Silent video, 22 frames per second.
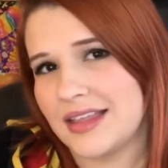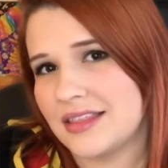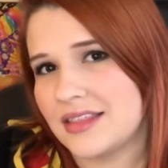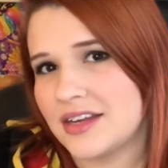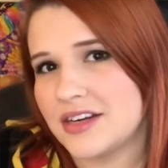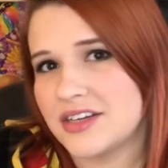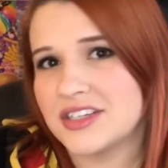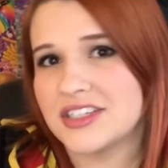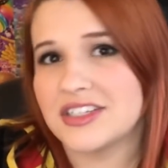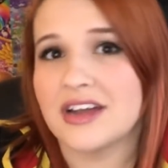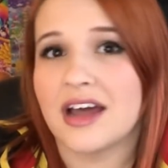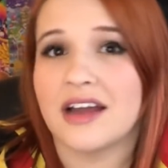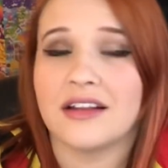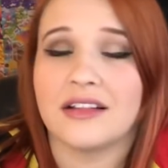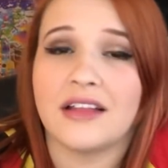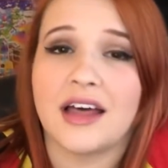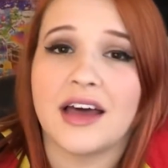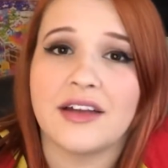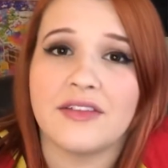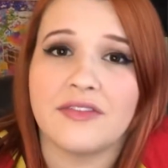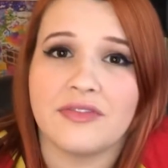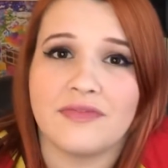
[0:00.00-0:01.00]
There's not a
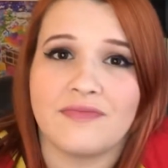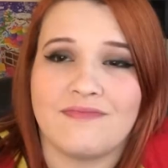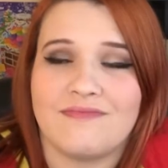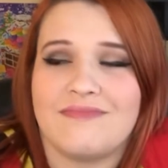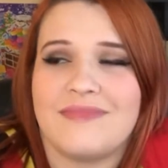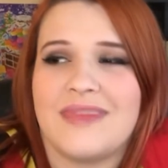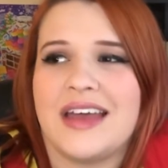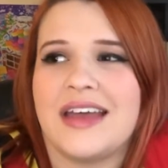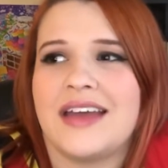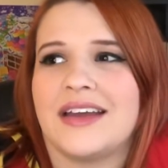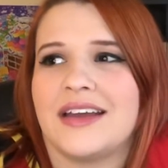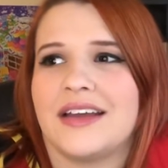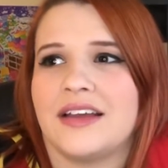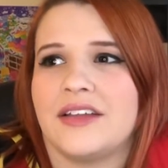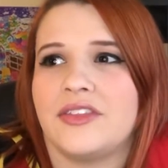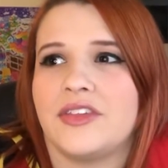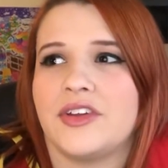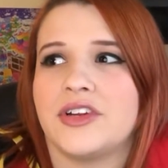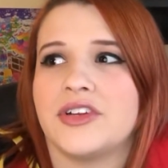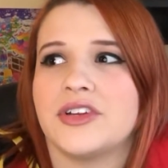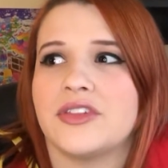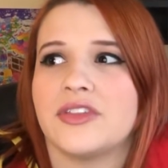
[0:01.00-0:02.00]
lot of,
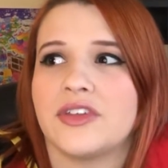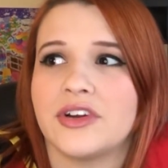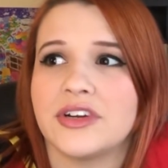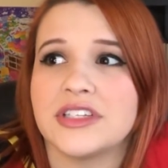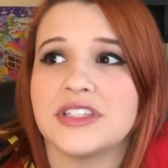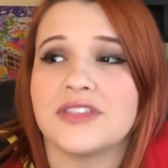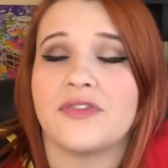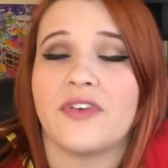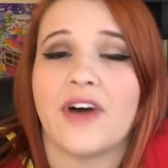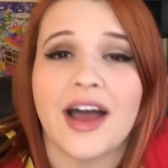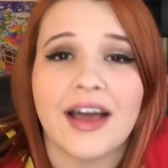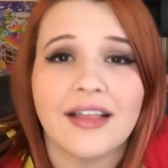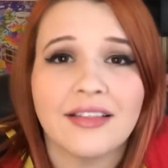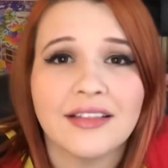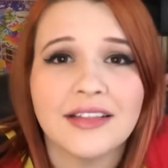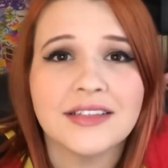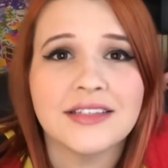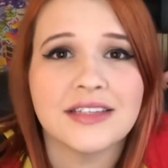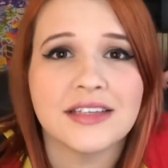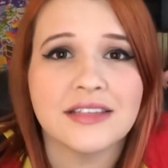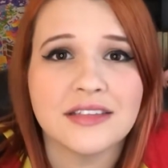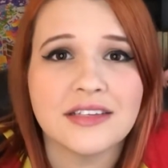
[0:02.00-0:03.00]
there is
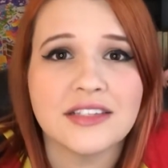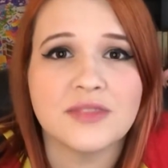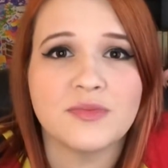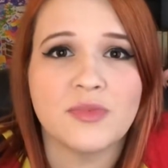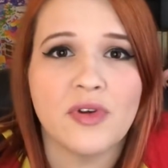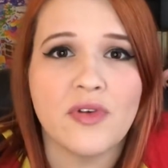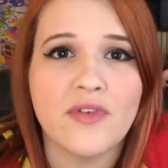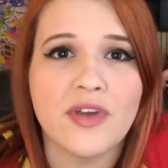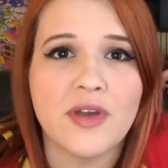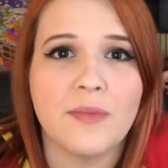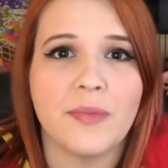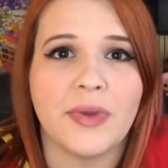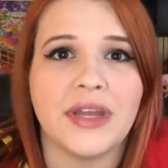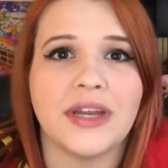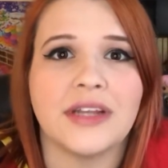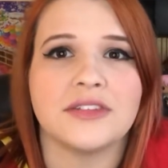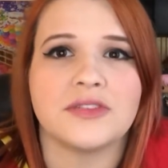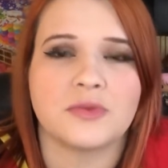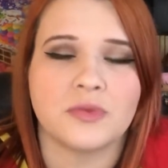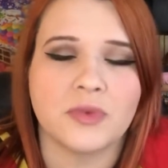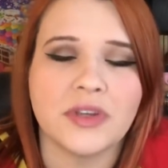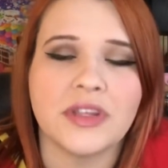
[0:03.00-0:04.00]
violence in this movie, but
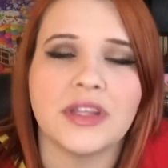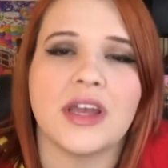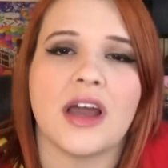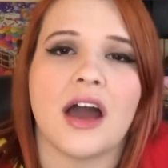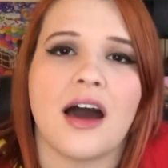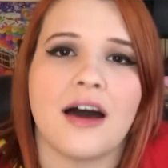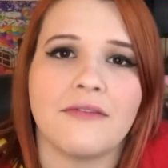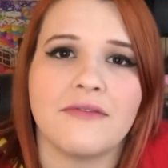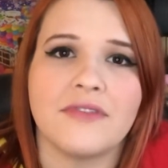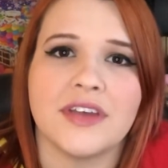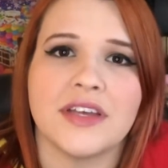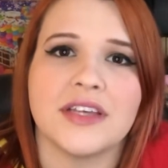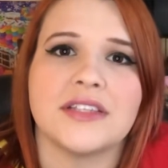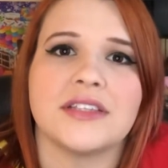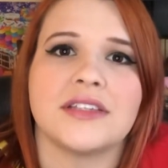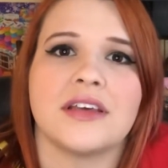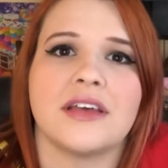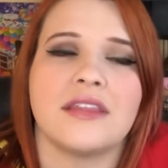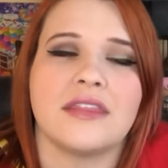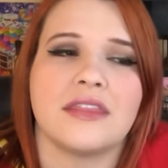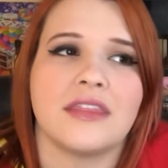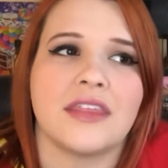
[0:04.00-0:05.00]
it's really obvious
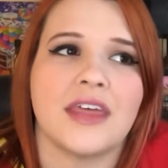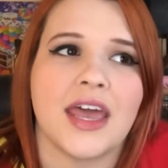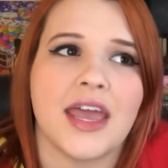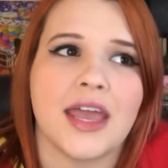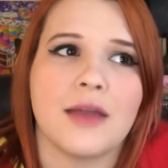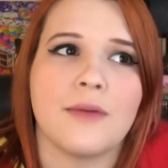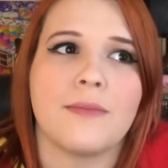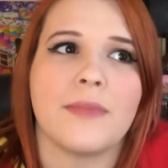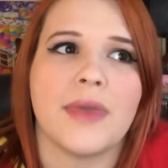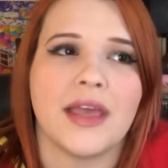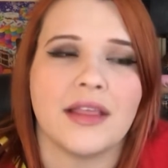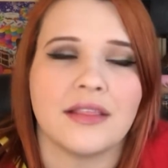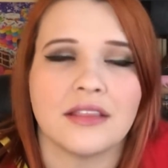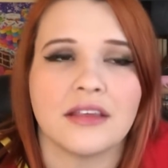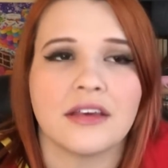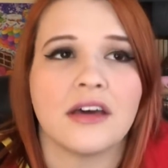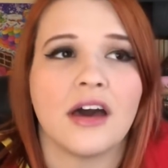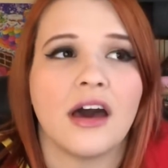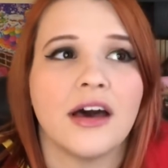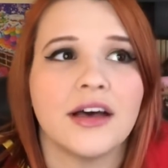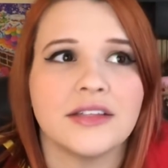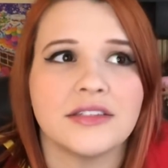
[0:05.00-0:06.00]
that they made the
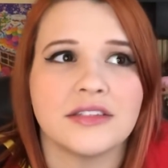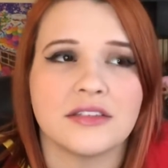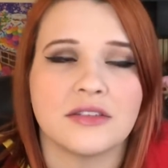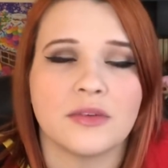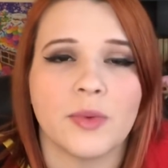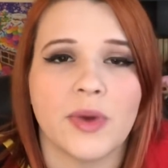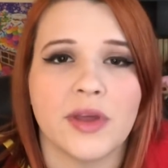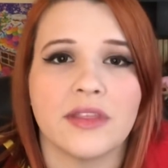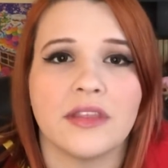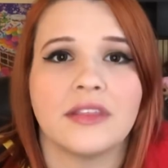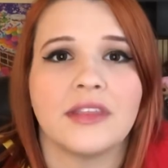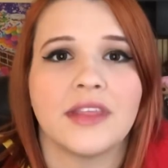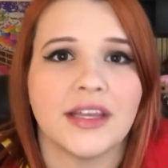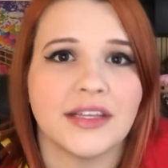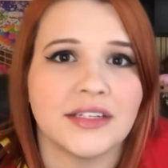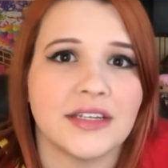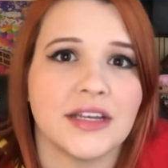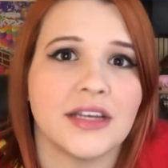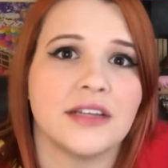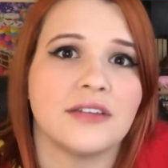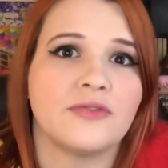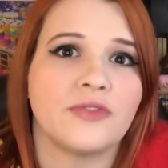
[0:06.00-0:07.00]
cuts the way that they
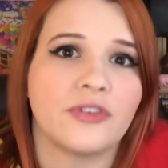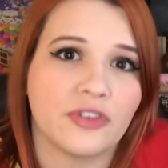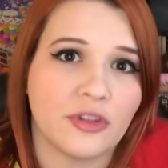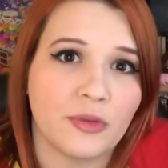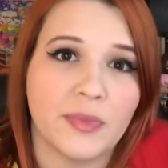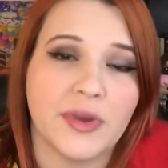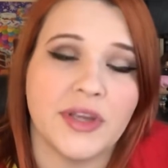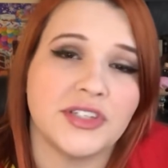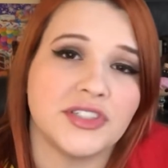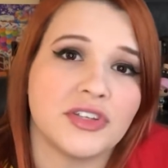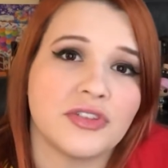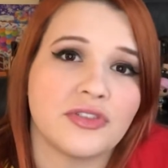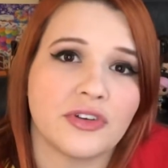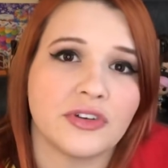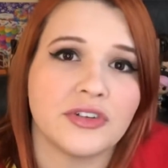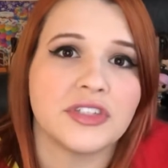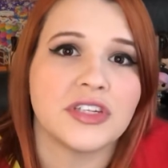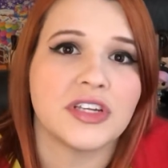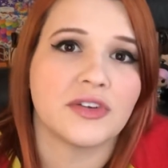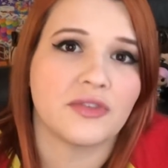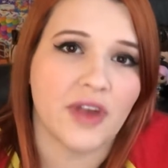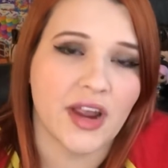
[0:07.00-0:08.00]
did for the
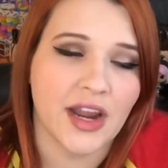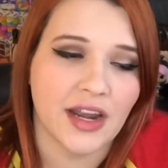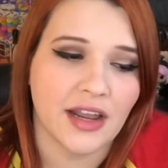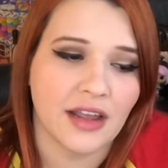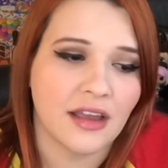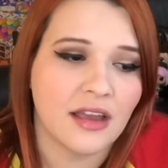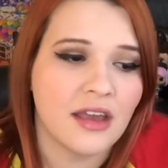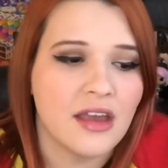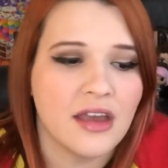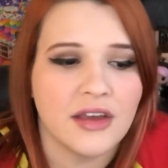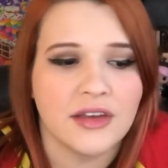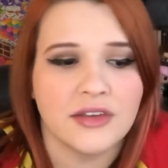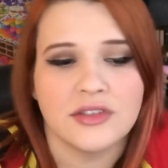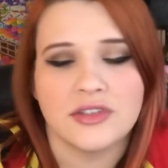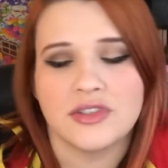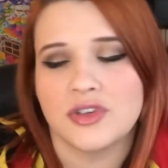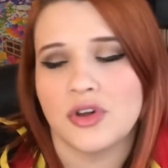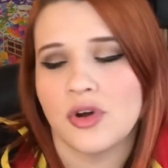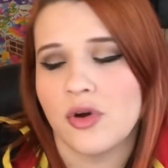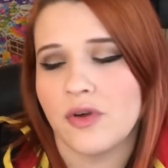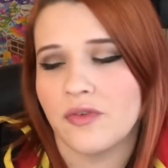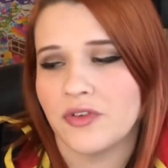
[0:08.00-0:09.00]
PG-13 rating.
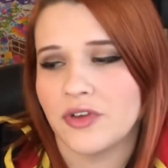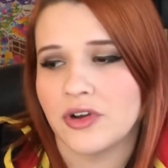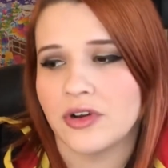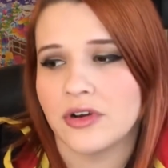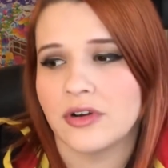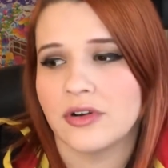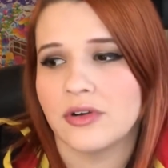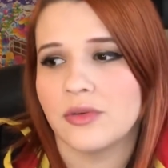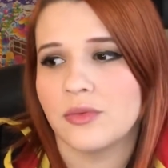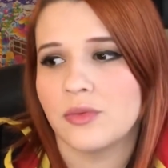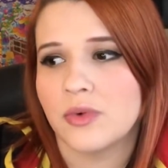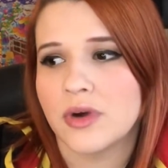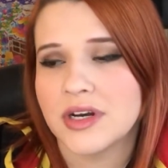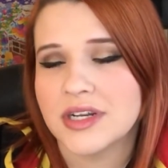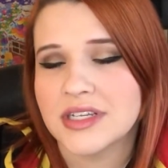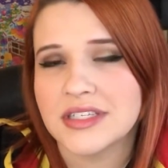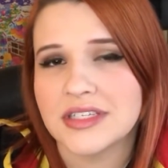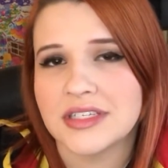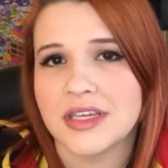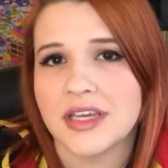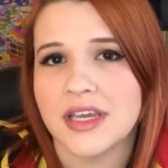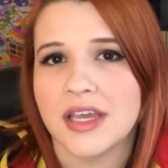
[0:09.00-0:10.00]
So if you want
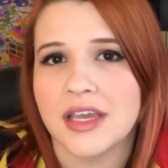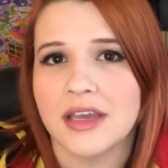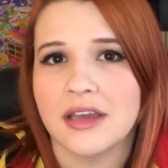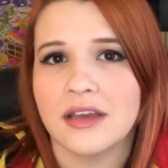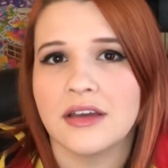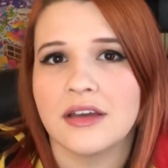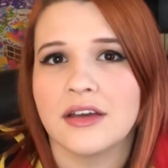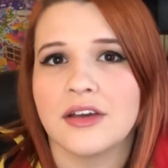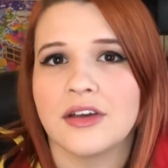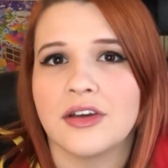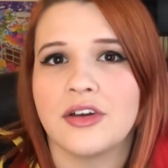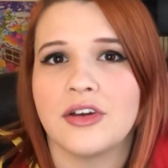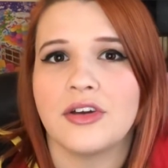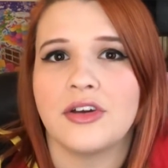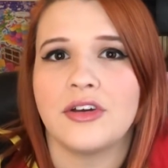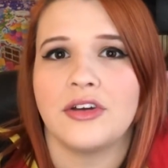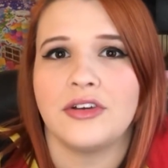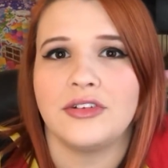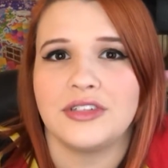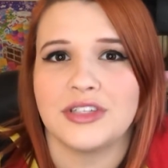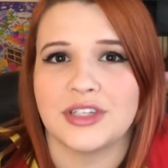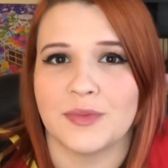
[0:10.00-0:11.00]
to see
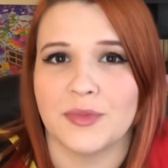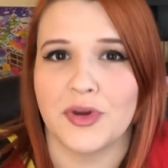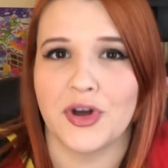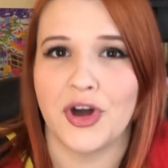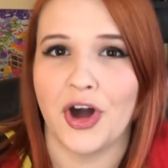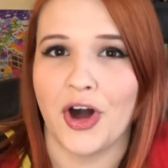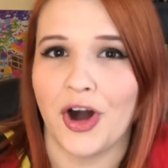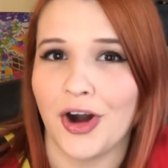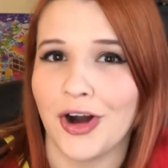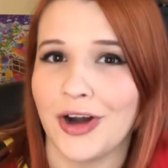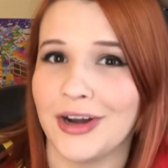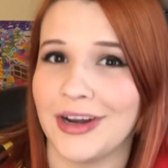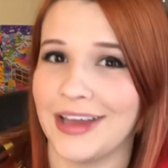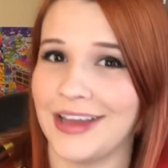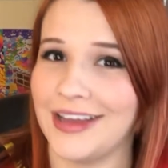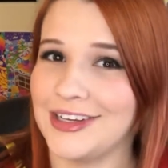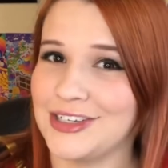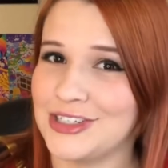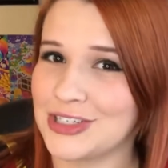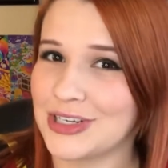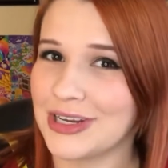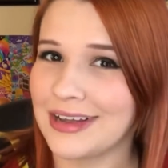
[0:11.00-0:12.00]
some
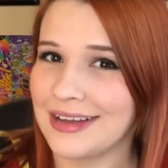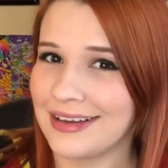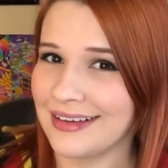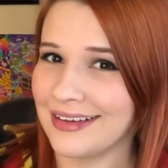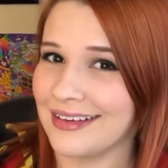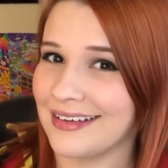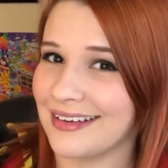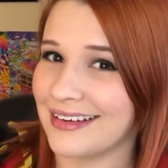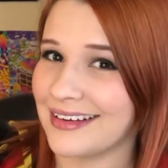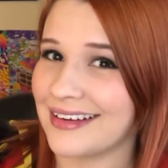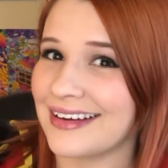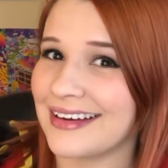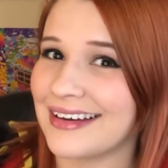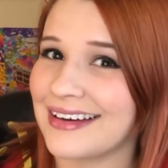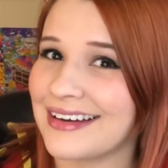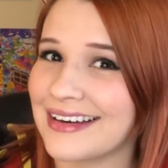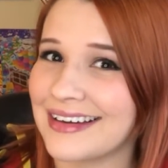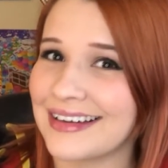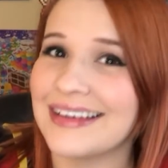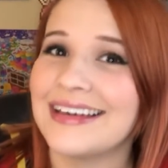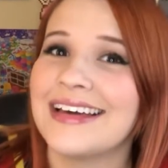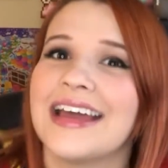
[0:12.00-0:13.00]
carnage
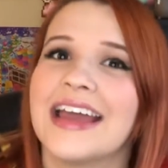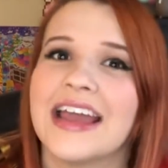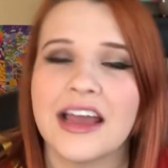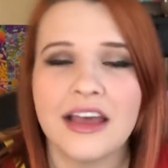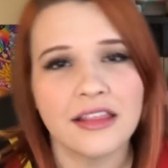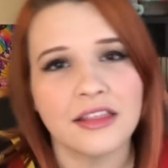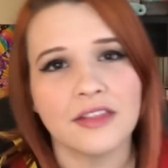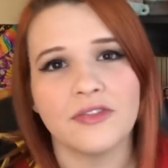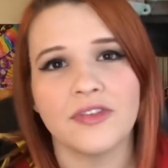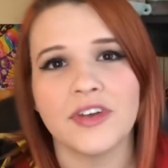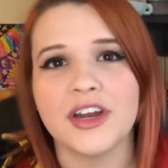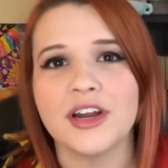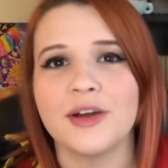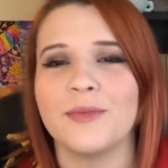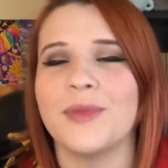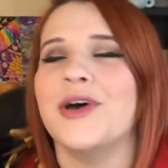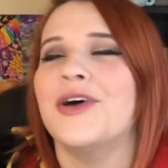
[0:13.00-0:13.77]
in the Venom